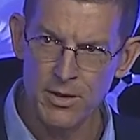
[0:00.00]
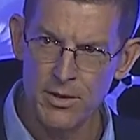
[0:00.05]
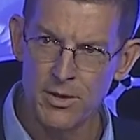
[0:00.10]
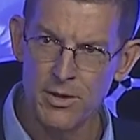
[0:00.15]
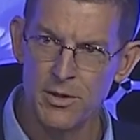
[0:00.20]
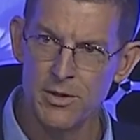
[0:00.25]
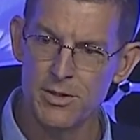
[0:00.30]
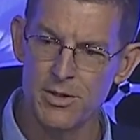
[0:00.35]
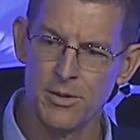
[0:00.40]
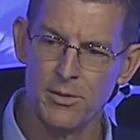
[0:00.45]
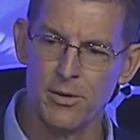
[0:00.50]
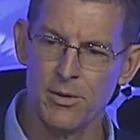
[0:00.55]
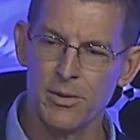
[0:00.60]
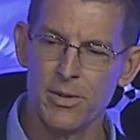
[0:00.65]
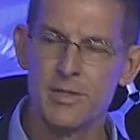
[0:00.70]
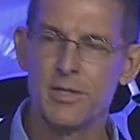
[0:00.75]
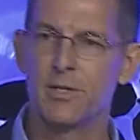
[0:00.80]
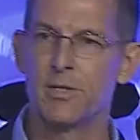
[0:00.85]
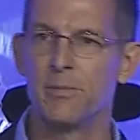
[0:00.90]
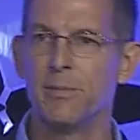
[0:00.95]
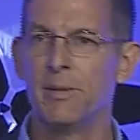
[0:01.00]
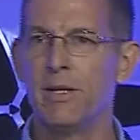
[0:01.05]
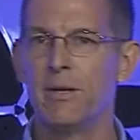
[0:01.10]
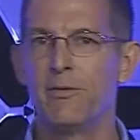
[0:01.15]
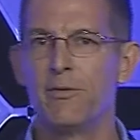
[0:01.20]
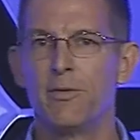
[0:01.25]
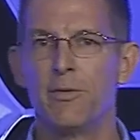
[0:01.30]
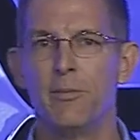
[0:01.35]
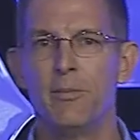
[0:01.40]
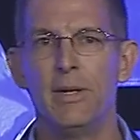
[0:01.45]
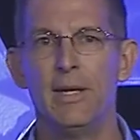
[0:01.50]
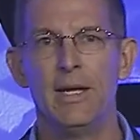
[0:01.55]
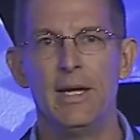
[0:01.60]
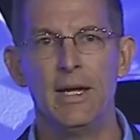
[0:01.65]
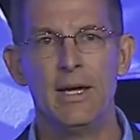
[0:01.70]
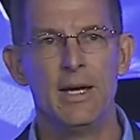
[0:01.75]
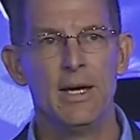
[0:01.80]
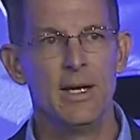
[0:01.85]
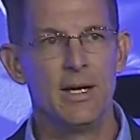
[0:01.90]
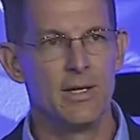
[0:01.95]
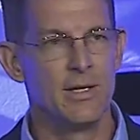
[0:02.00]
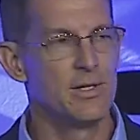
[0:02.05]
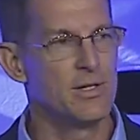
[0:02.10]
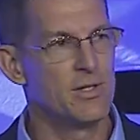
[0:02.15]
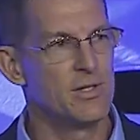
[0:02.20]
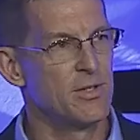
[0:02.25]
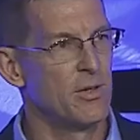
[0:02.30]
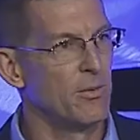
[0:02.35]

You say, well, what does this mean for me? This is